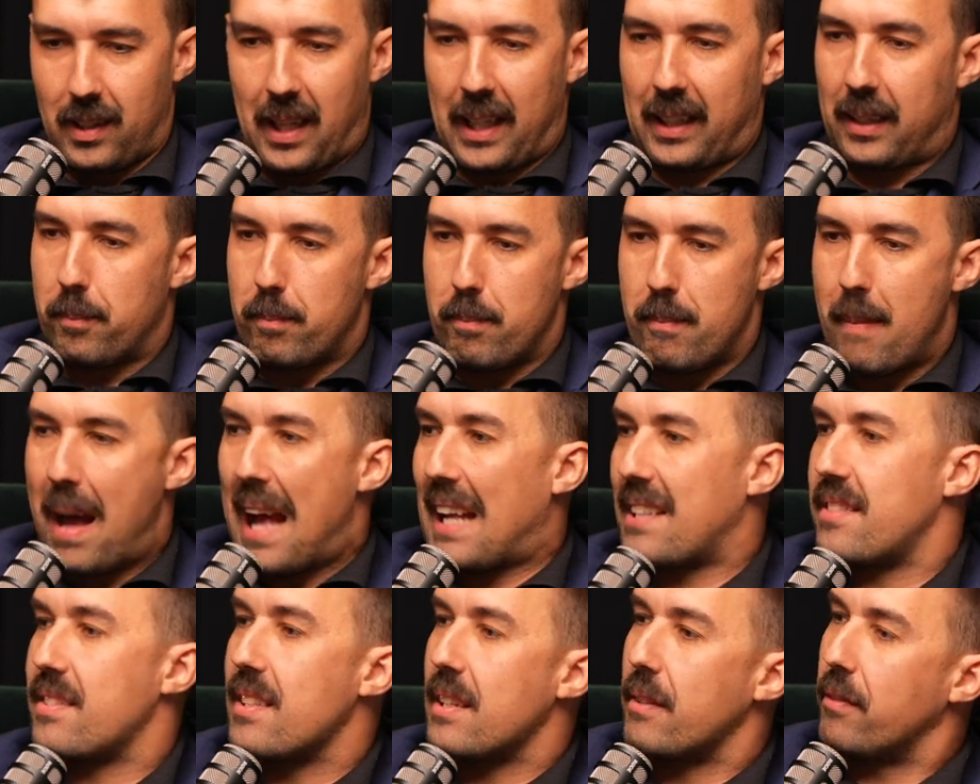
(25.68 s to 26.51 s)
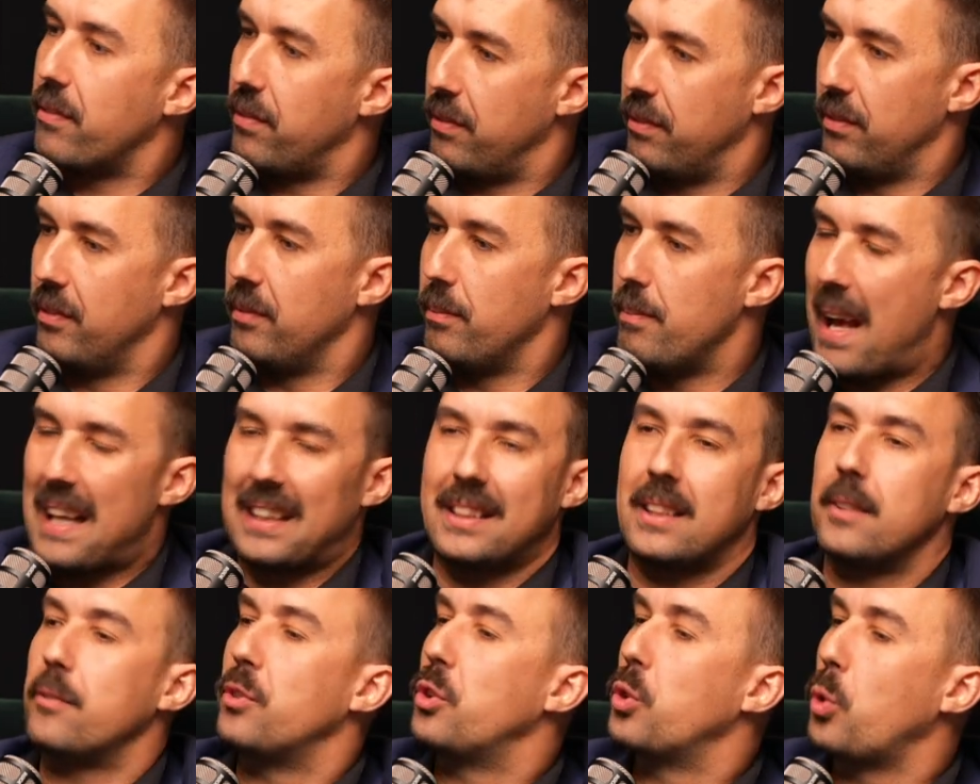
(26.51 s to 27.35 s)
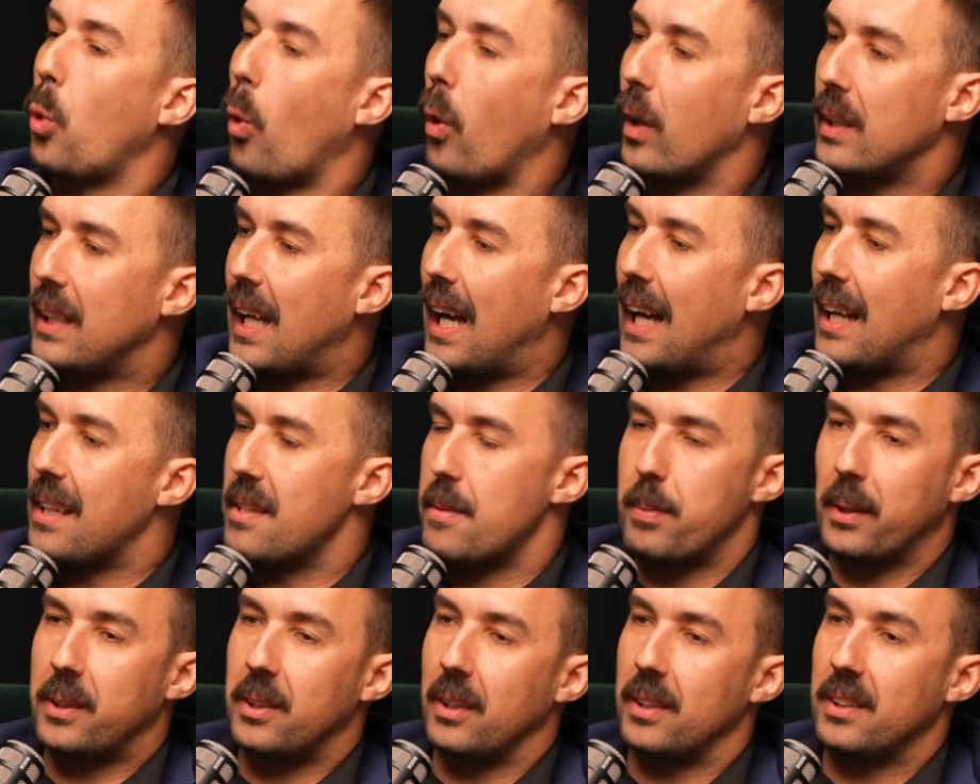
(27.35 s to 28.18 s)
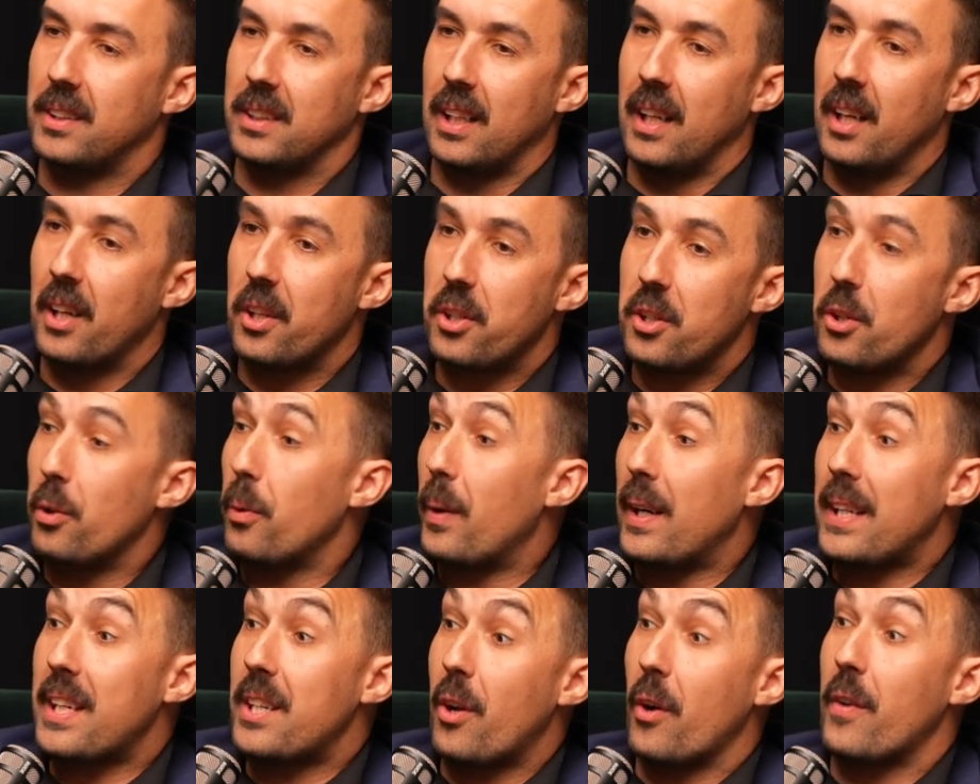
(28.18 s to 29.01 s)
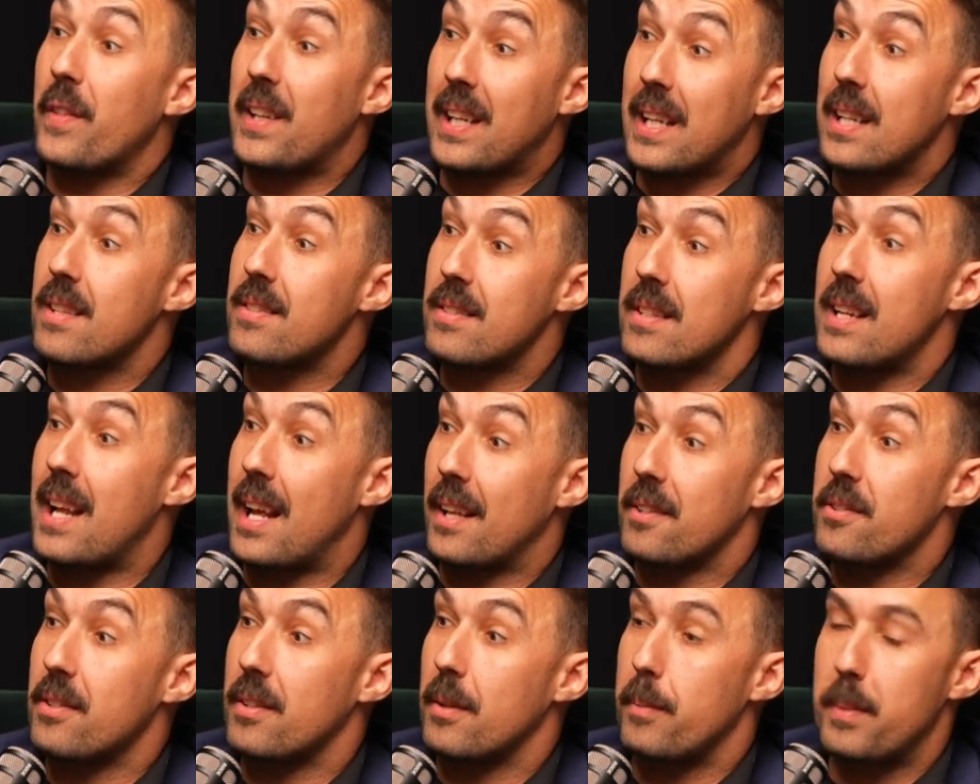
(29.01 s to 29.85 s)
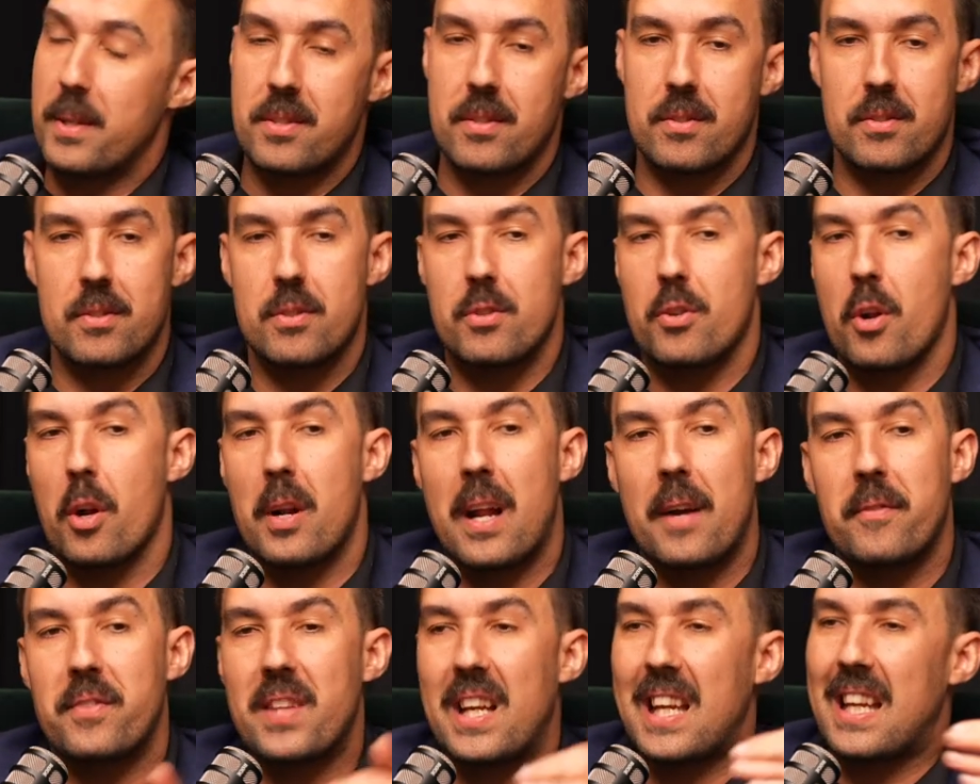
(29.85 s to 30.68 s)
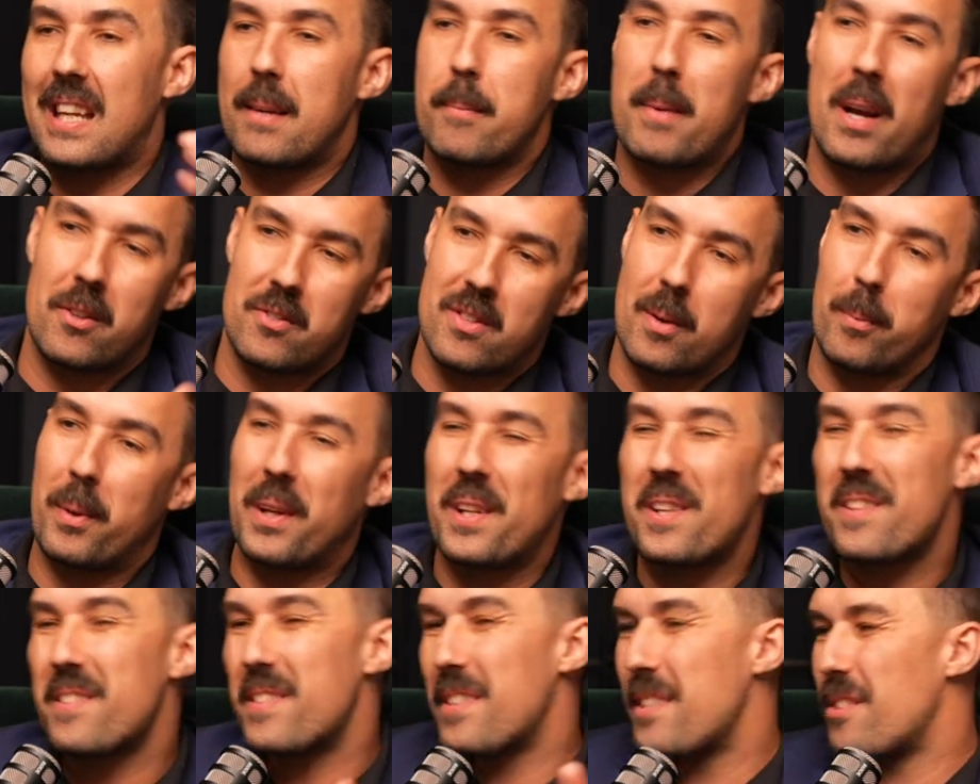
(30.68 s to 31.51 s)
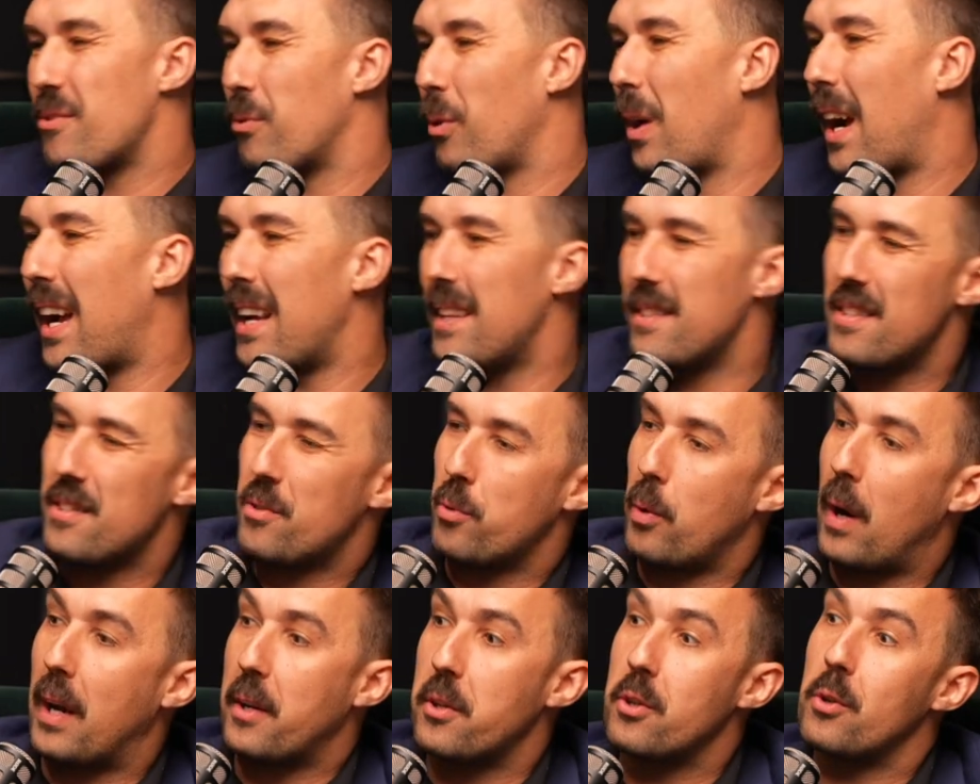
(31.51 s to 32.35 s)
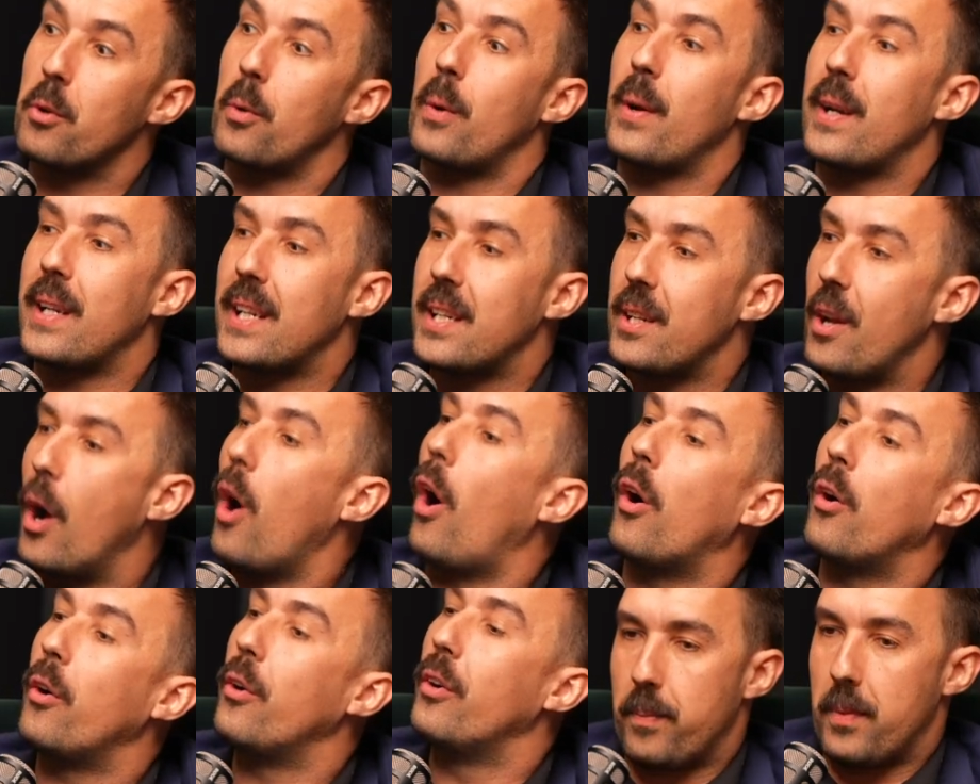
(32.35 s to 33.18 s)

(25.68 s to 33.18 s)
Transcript: like massive, massive shortcuts because you already know the ins and outs of the business. You don't have to email someone, is this right? Is this right? You already know.